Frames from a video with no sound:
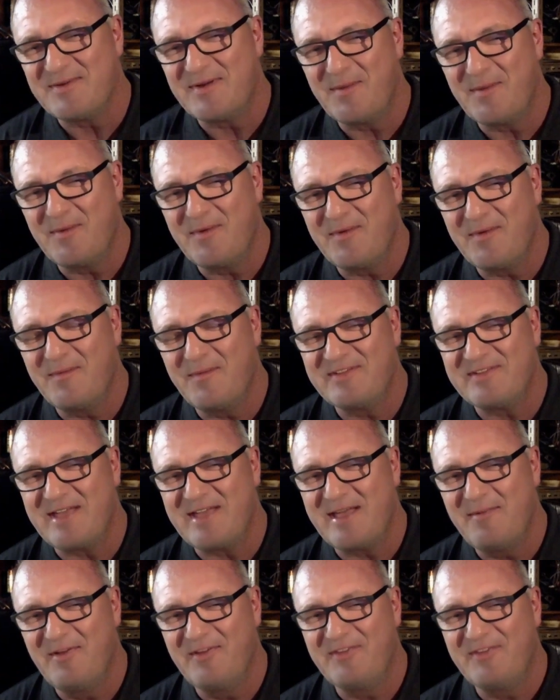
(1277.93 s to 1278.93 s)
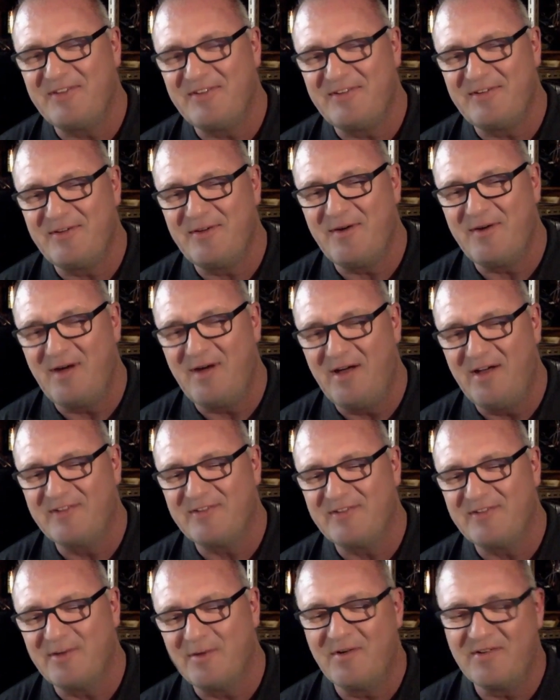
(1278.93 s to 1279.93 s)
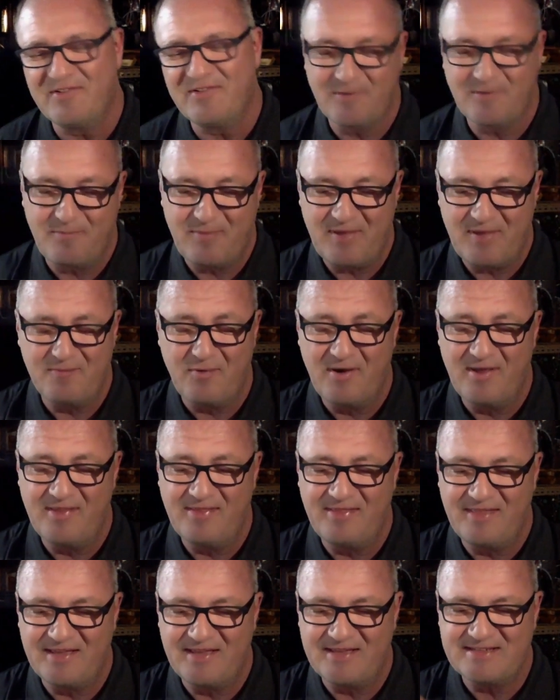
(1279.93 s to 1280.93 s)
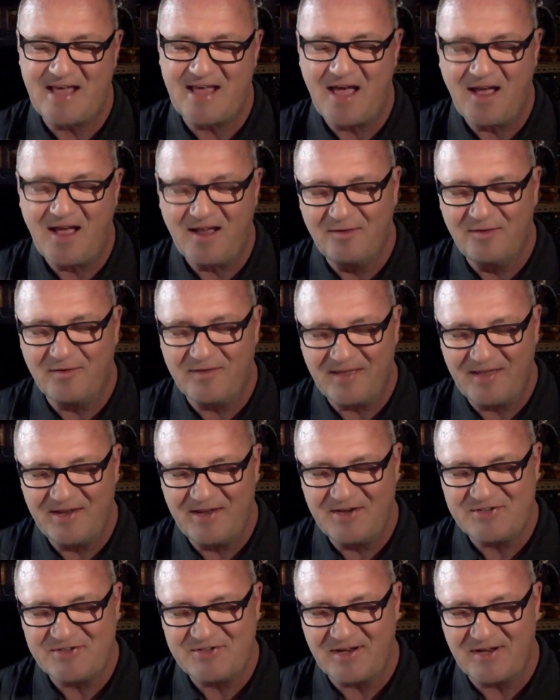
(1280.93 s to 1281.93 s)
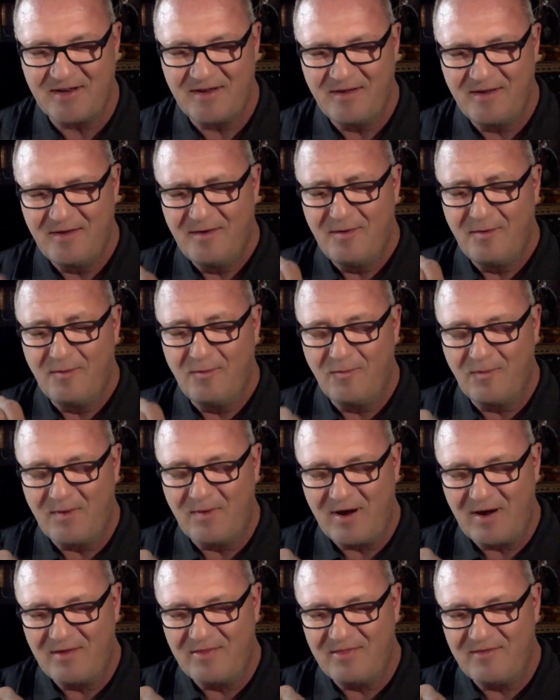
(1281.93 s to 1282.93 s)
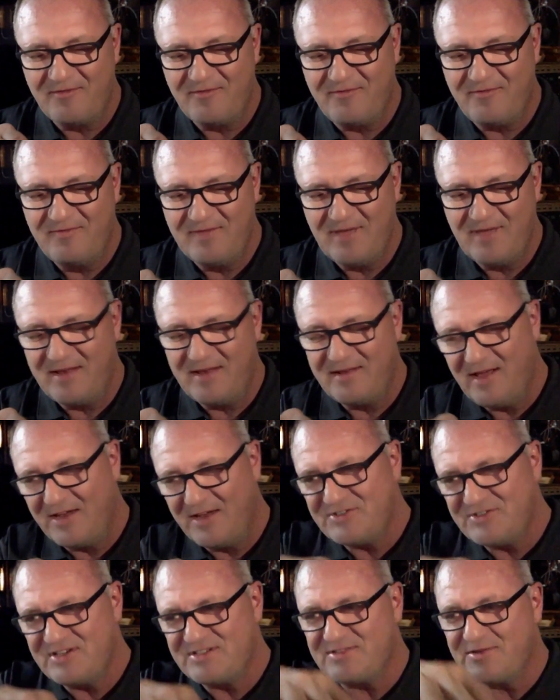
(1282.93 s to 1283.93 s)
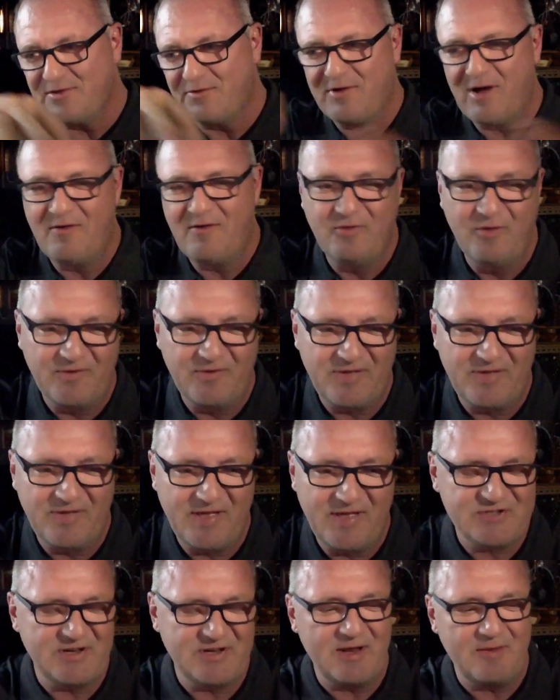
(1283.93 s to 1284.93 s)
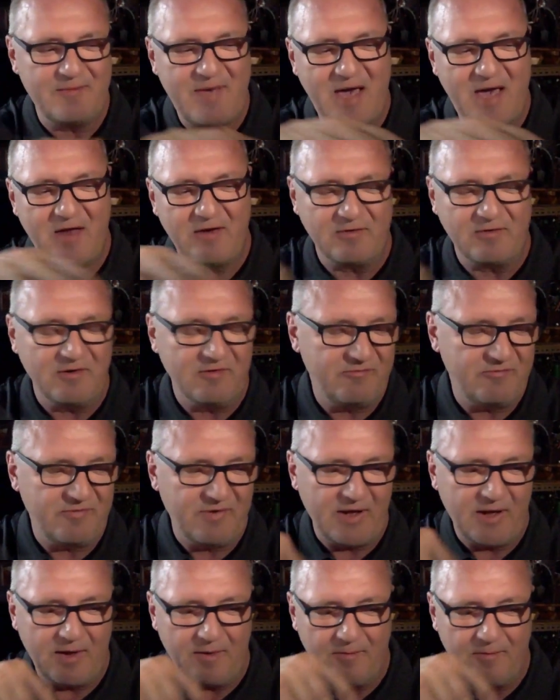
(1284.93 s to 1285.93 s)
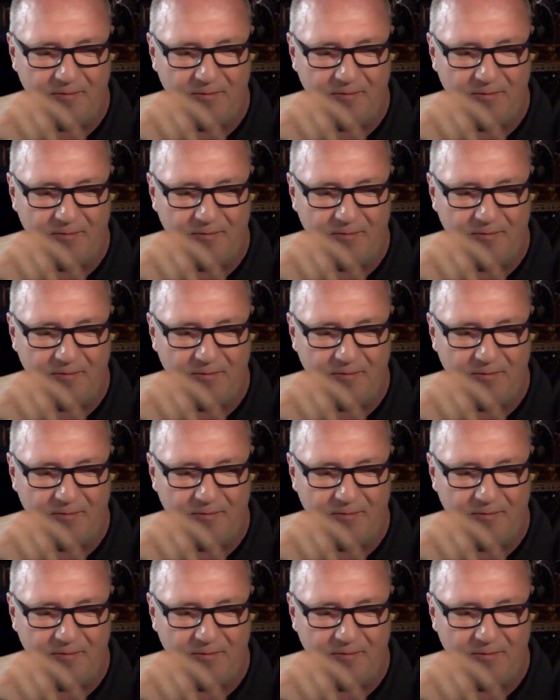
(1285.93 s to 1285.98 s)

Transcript: So what I was able to do also was to pinpoint the exact location where not just the rough location in a matter of